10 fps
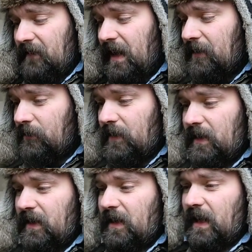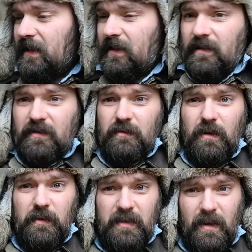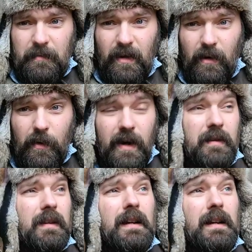had a really good idea as to what was coming our way.